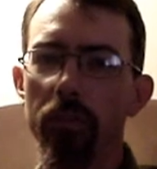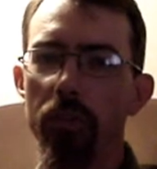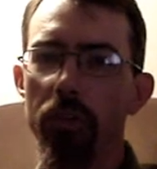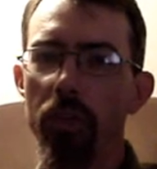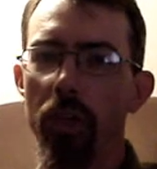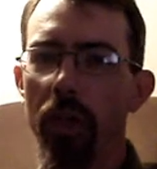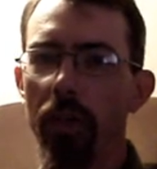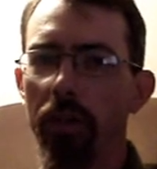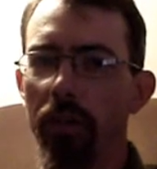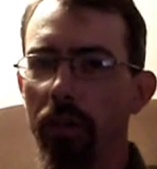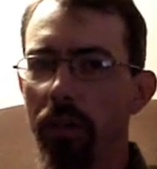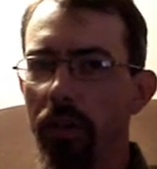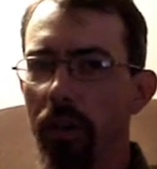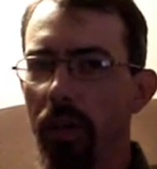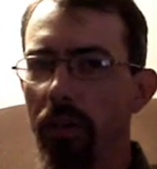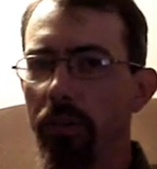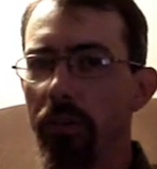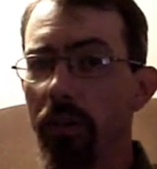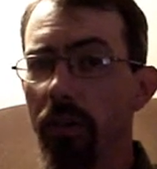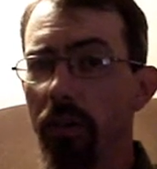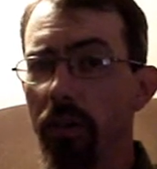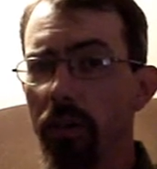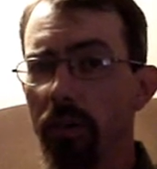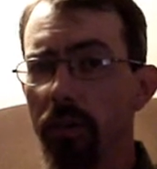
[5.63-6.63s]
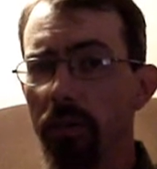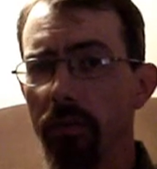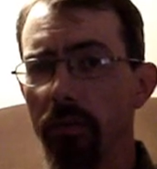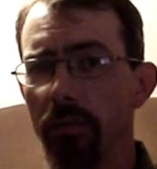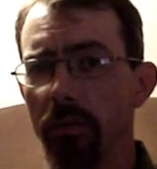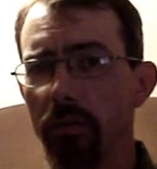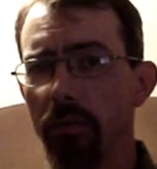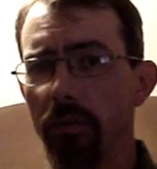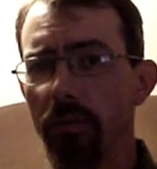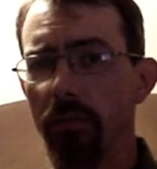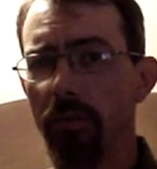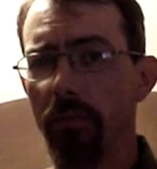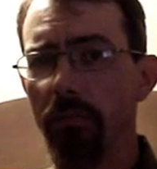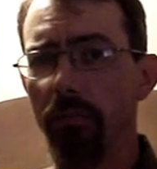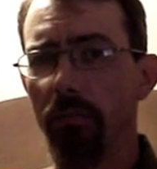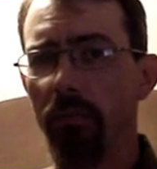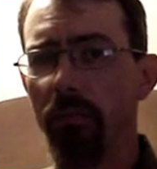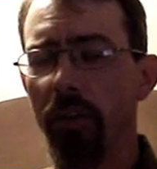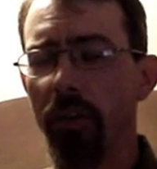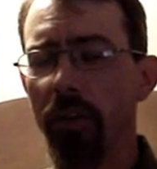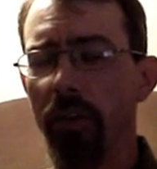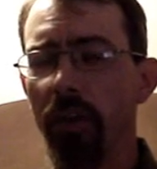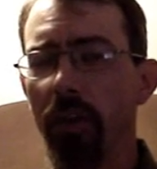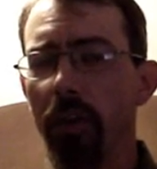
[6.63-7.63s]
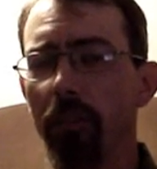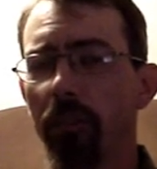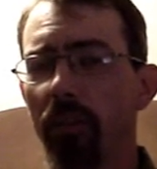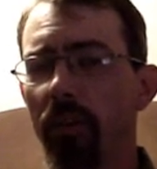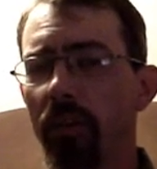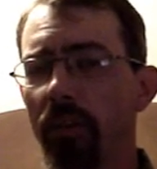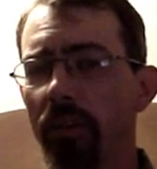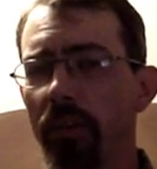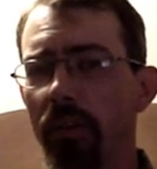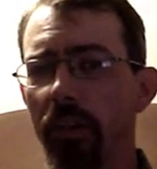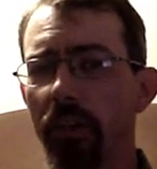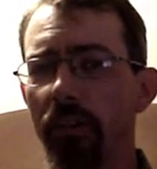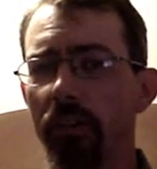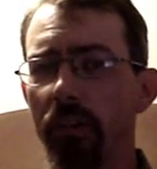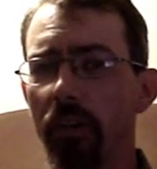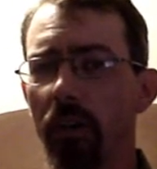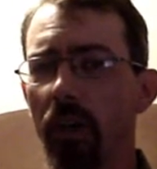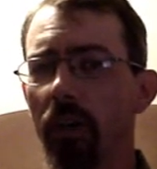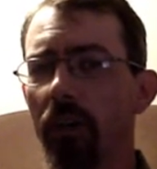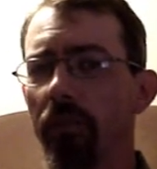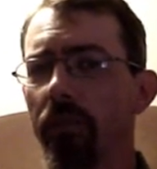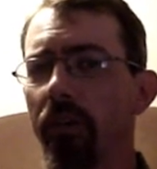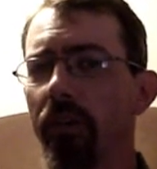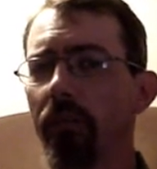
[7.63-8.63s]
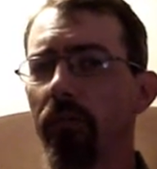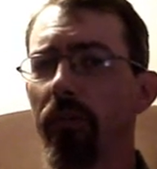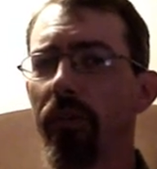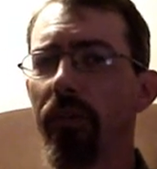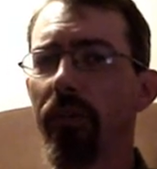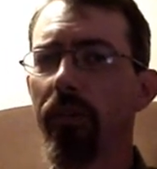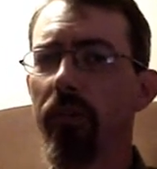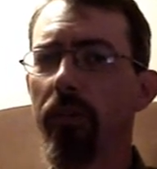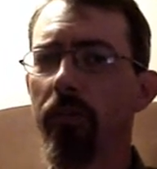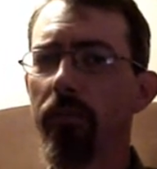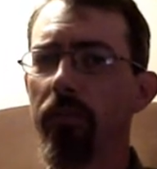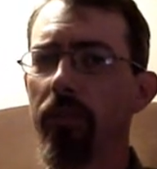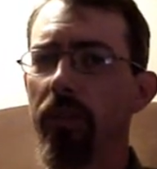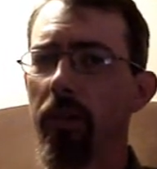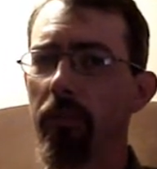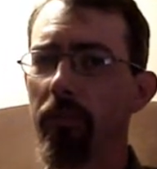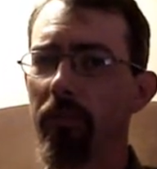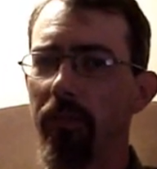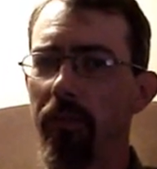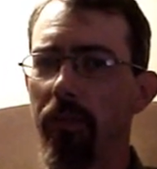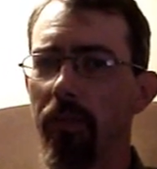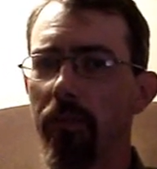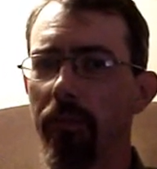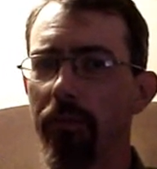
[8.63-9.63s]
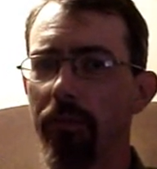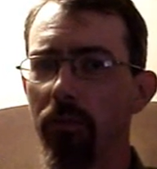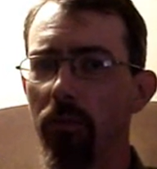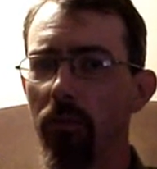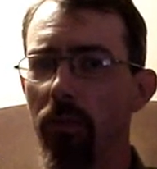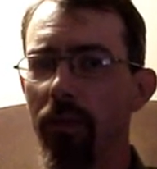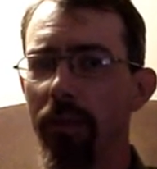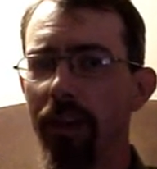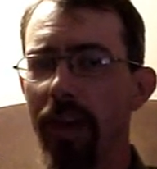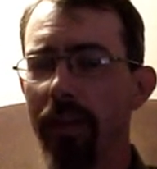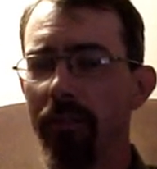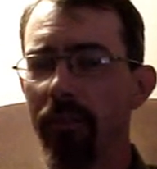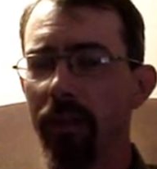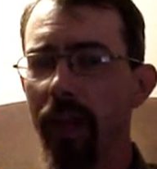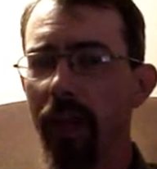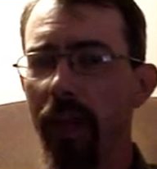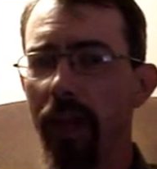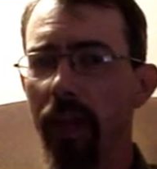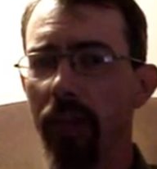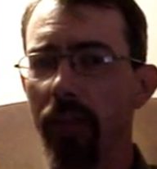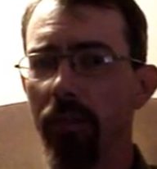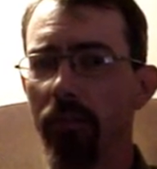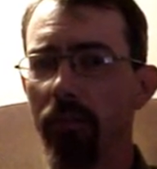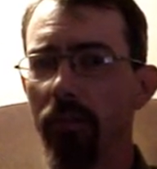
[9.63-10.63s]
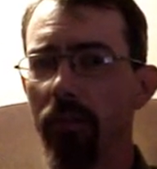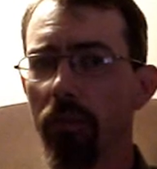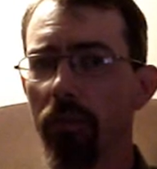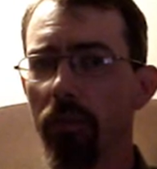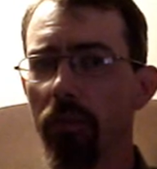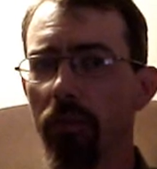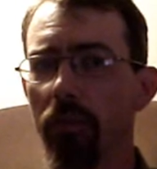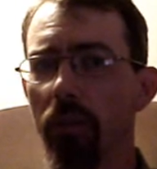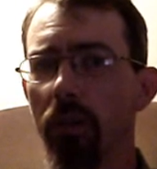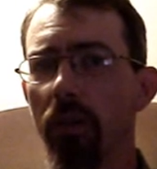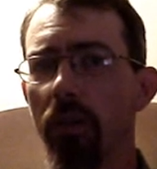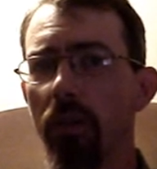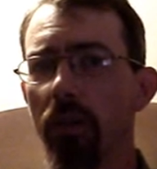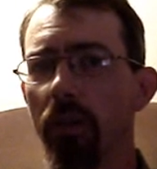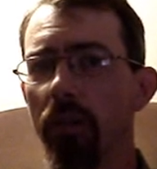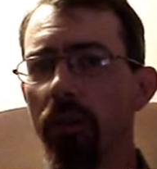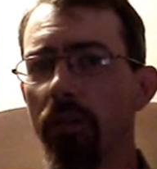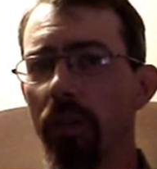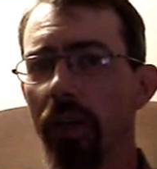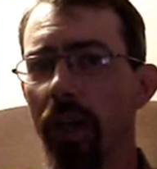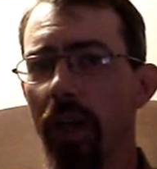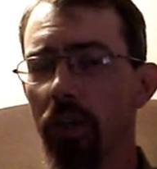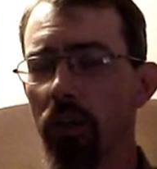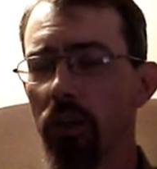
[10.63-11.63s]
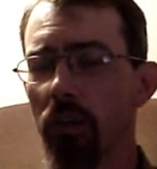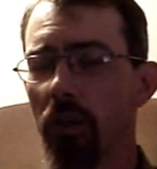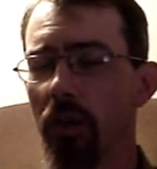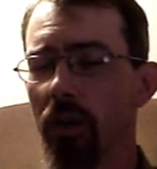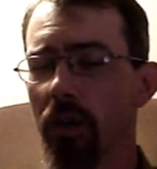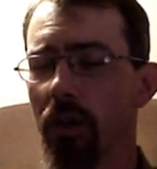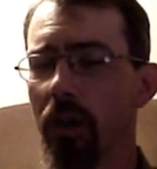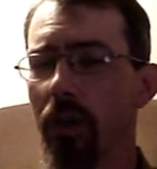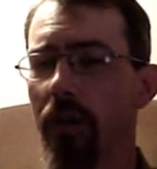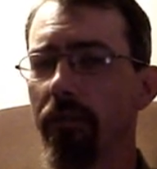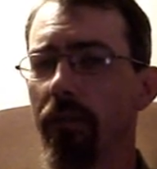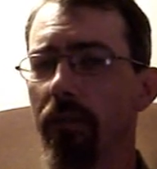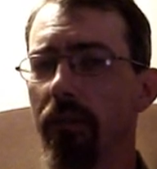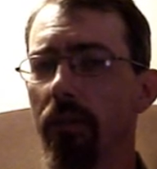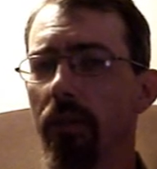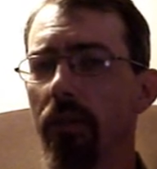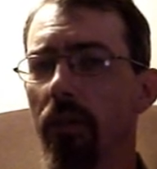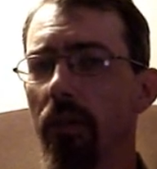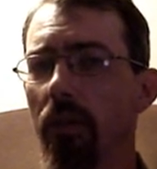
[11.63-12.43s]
Jonathan Deiss here, friend of the neighborhood Citizen-Archivist with some tips for navigating through the National Archives.